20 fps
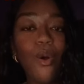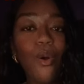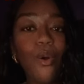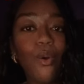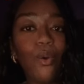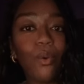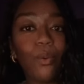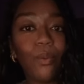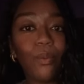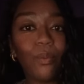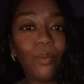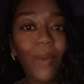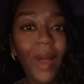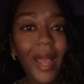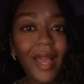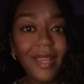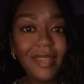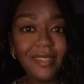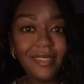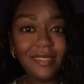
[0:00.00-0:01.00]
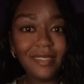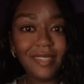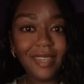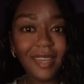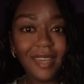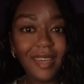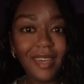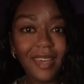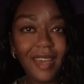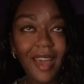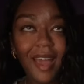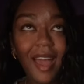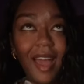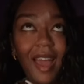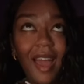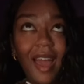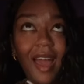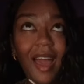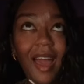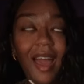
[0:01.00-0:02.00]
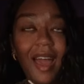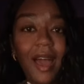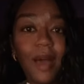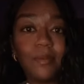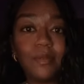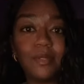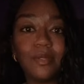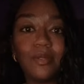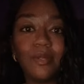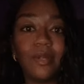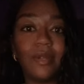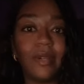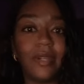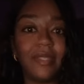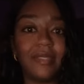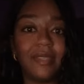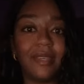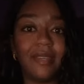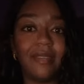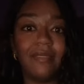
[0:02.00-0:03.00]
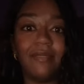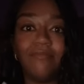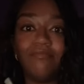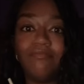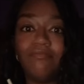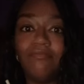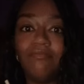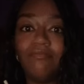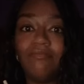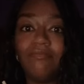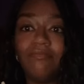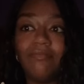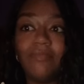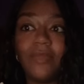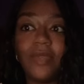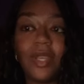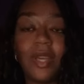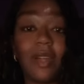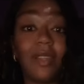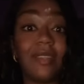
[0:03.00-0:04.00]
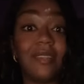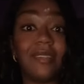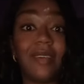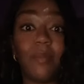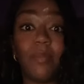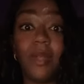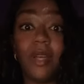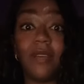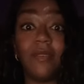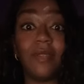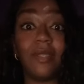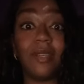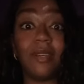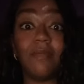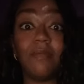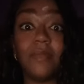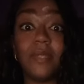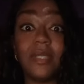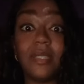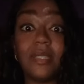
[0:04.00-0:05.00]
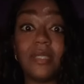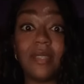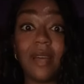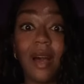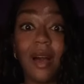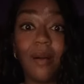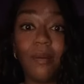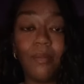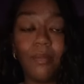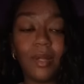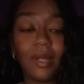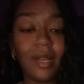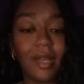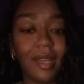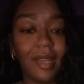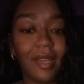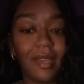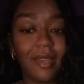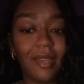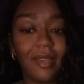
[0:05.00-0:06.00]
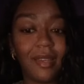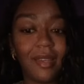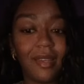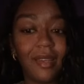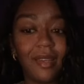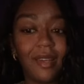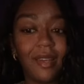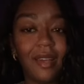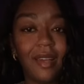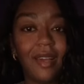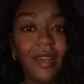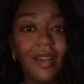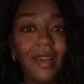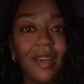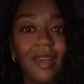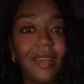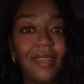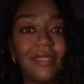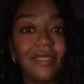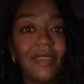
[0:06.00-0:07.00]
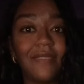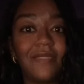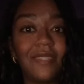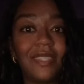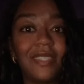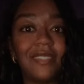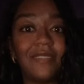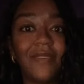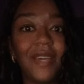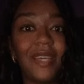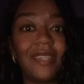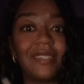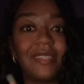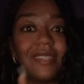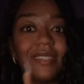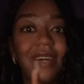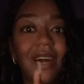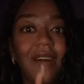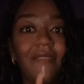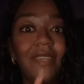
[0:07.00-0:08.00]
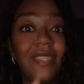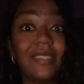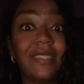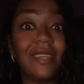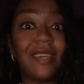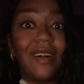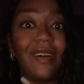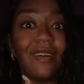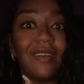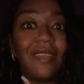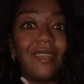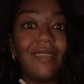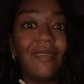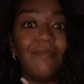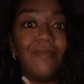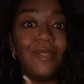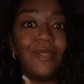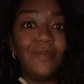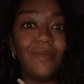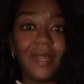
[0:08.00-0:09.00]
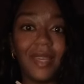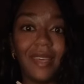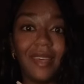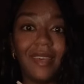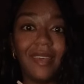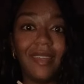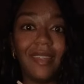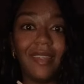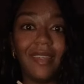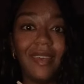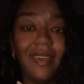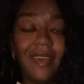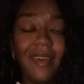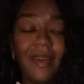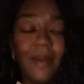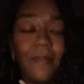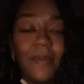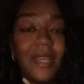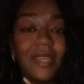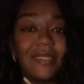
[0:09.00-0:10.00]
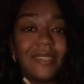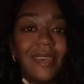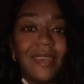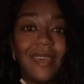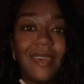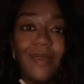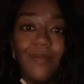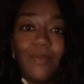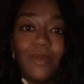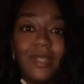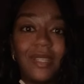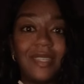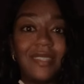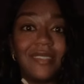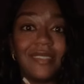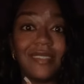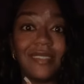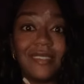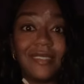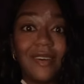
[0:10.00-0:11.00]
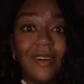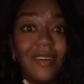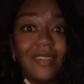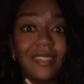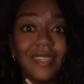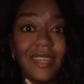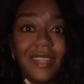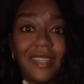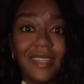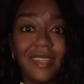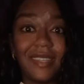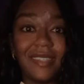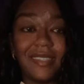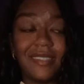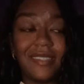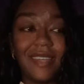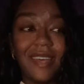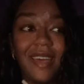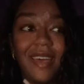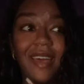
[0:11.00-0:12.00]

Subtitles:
crazy. Absolutely crazy. Y'all need to stop playing with him. Stop playing in 17's face, because obviously y'all keep doing it because they keep releasing songs like this,